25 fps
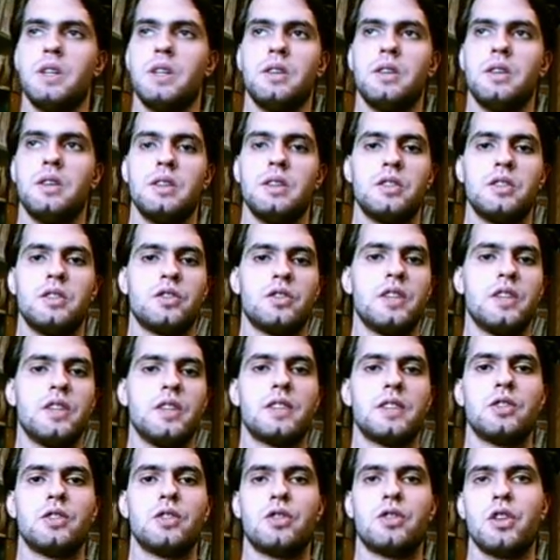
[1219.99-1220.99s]
it's
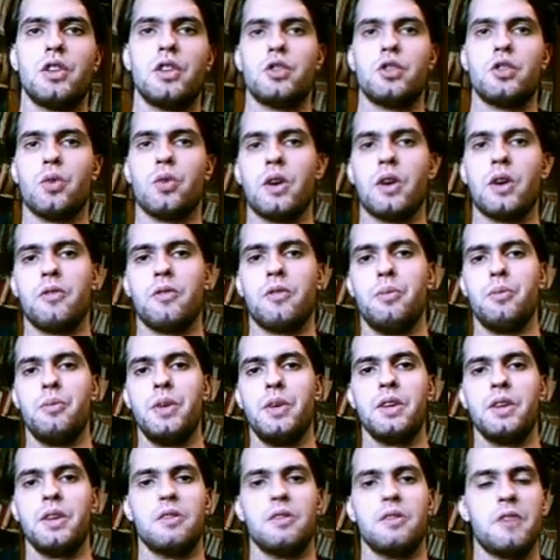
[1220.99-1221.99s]
necessary to
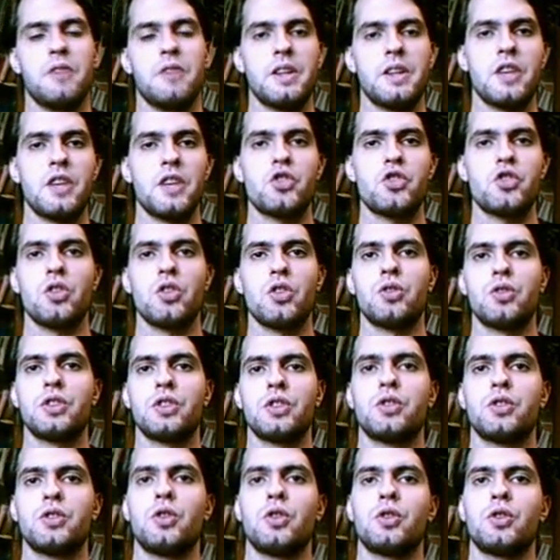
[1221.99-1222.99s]
have big financial
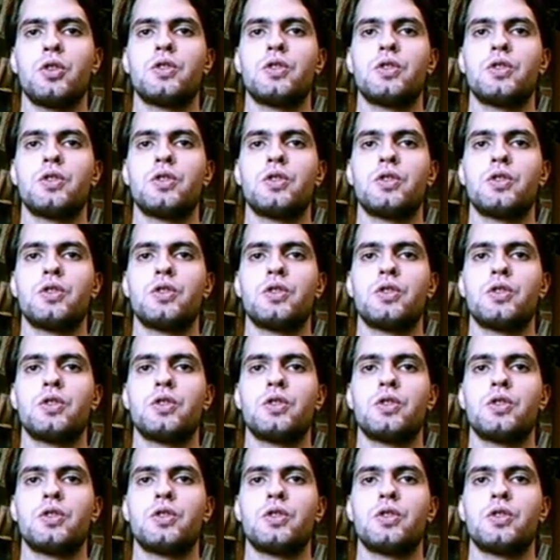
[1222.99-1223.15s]
resources.